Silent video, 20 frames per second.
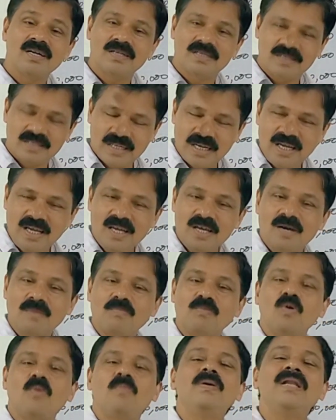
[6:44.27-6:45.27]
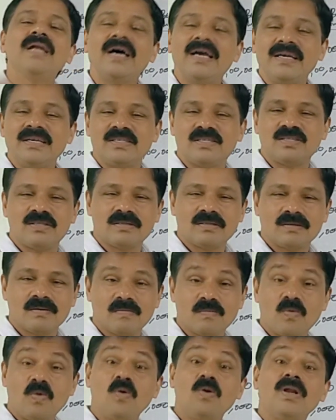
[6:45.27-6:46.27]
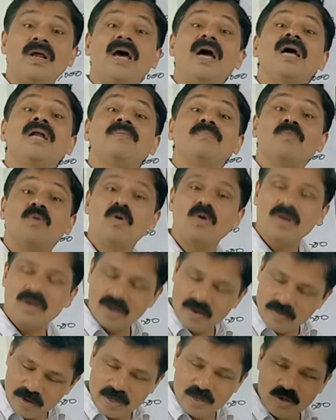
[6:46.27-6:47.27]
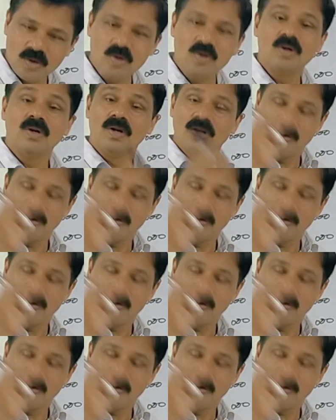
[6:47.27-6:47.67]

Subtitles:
see, mobilize more and more revenue